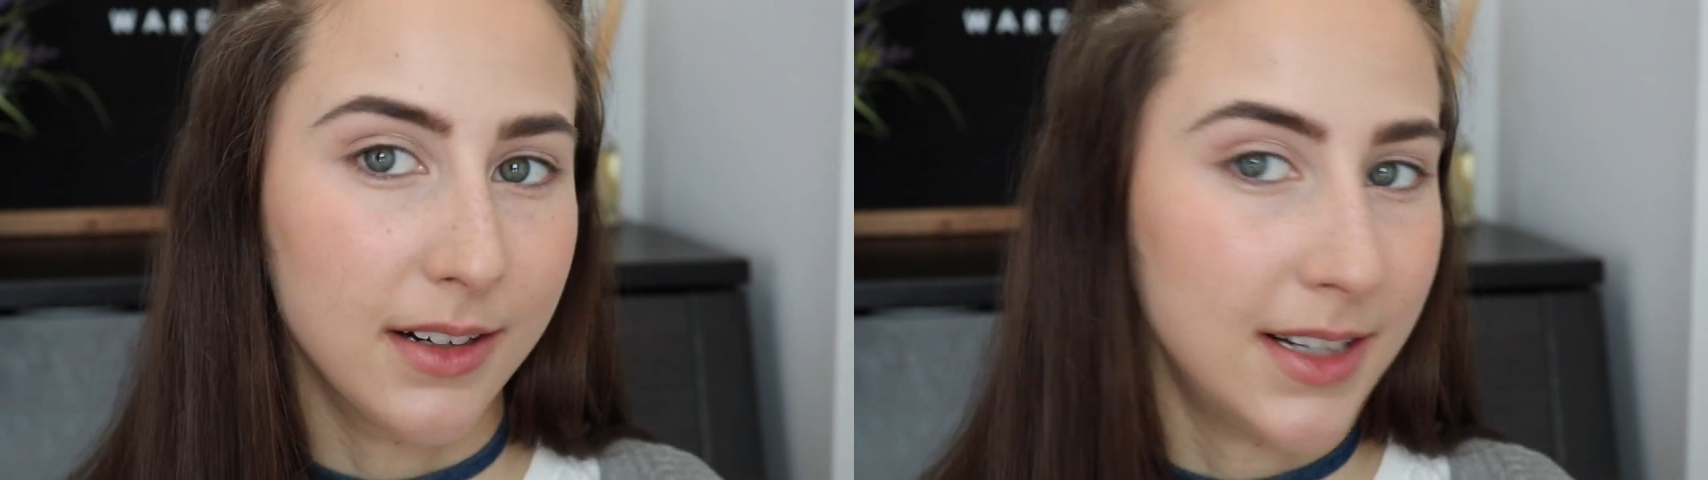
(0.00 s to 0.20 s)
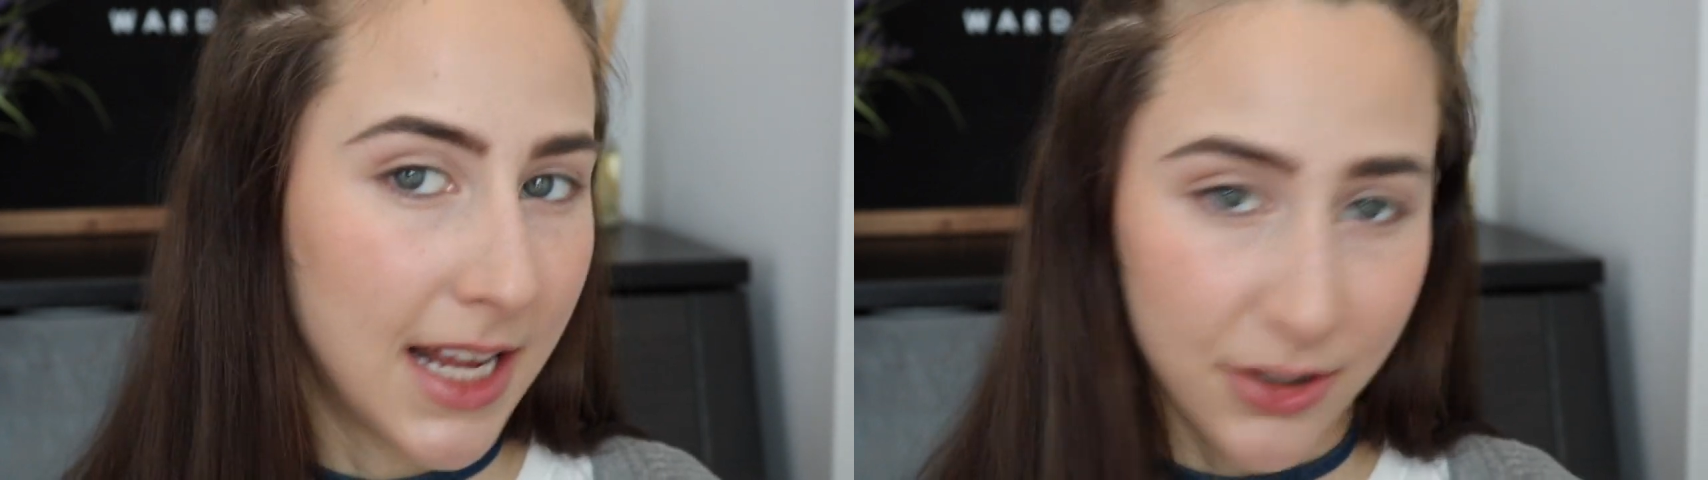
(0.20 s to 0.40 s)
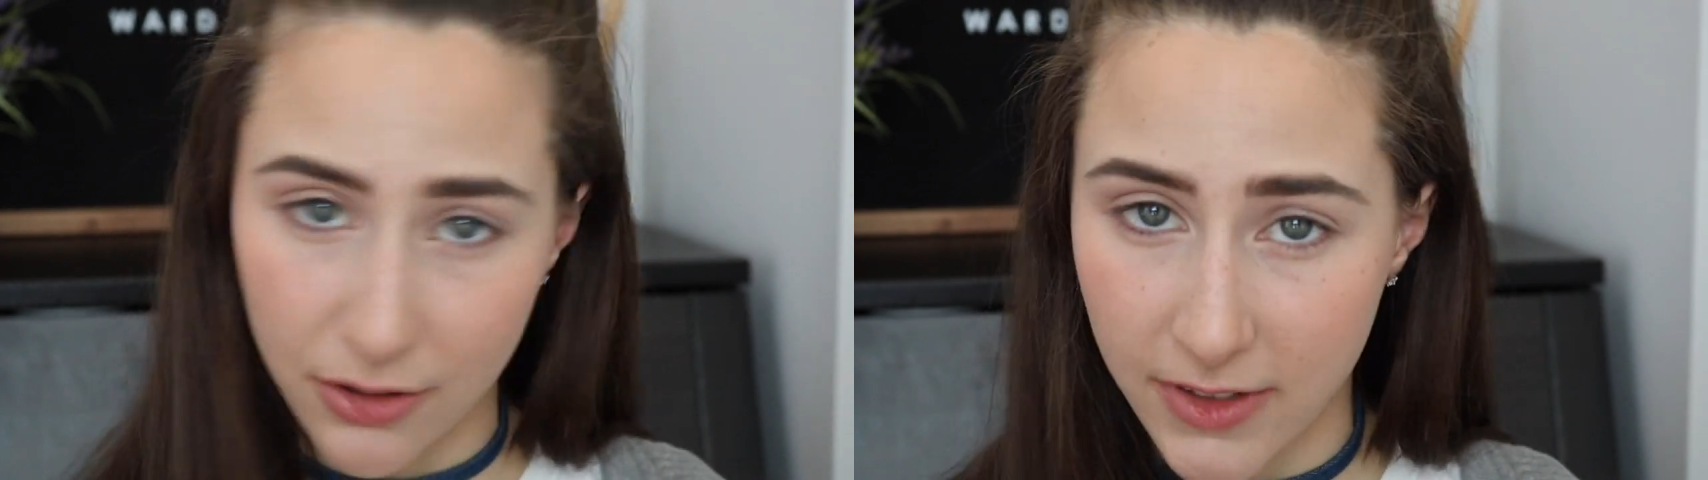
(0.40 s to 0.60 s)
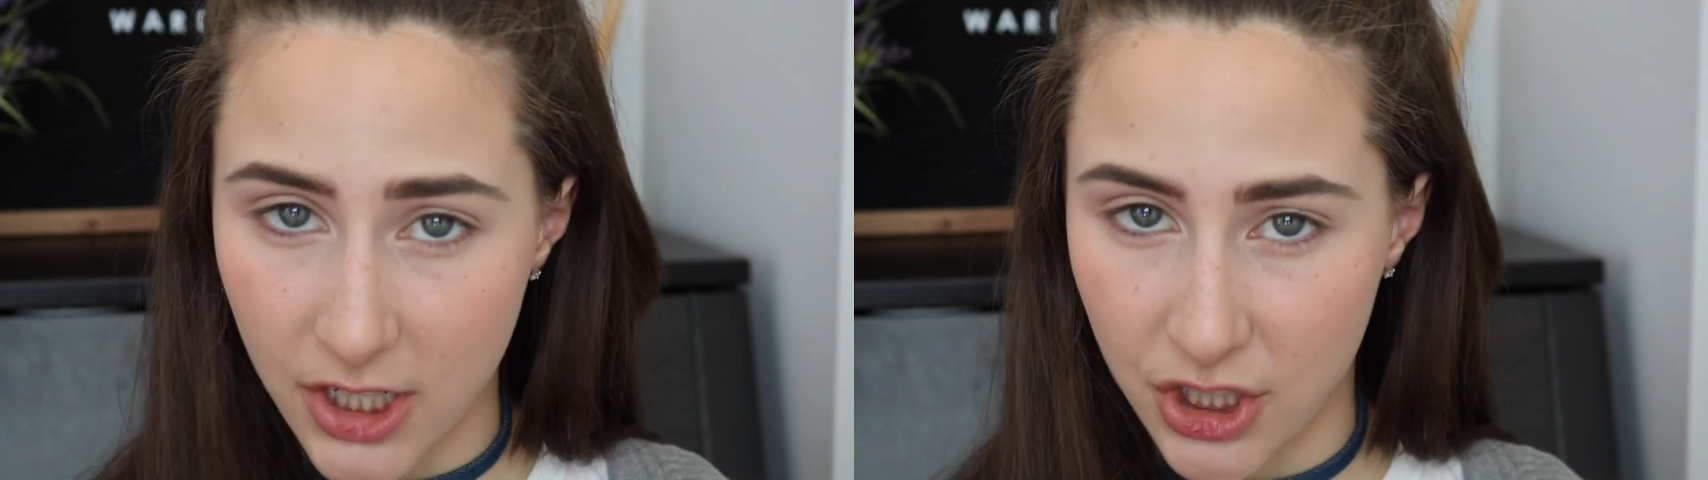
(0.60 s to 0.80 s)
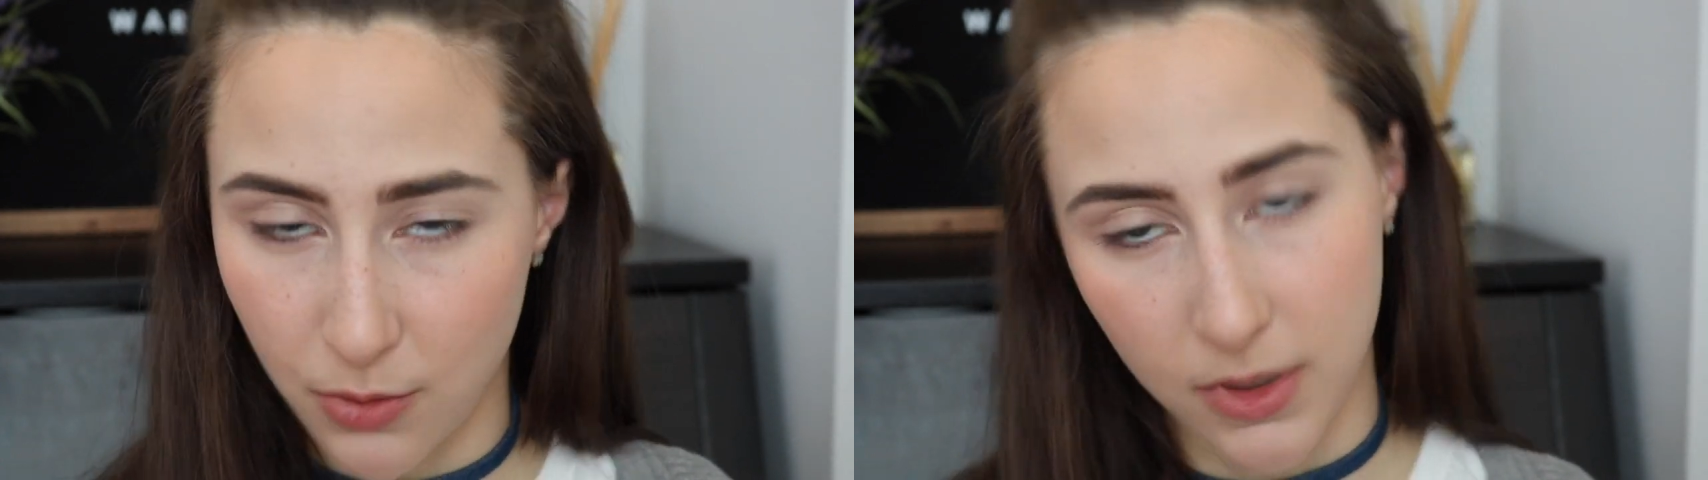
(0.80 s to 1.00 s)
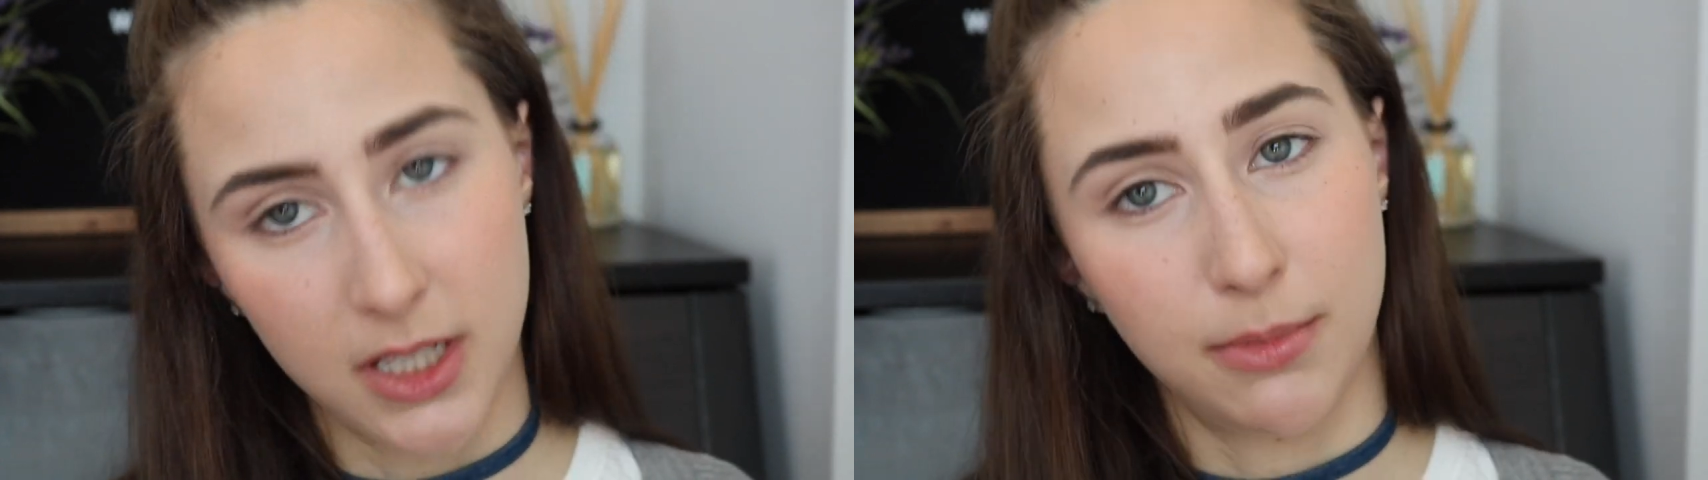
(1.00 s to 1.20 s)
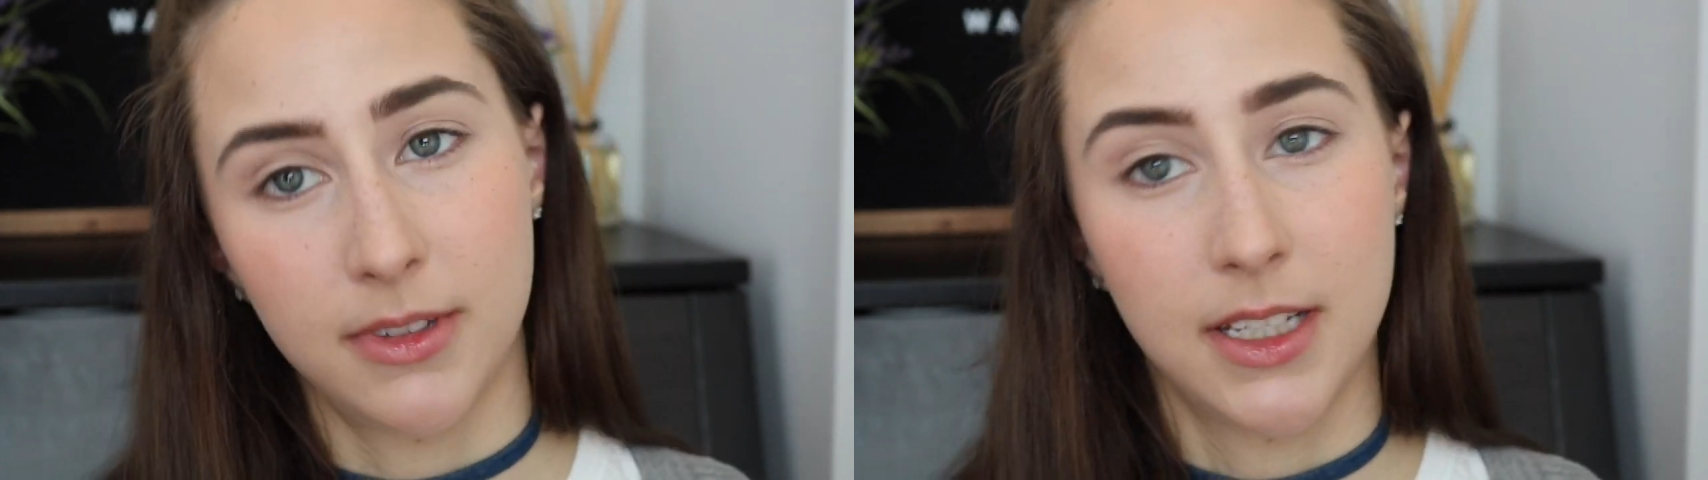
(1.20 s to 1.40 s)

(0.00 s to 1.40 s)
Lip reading: natural finish and one is supposed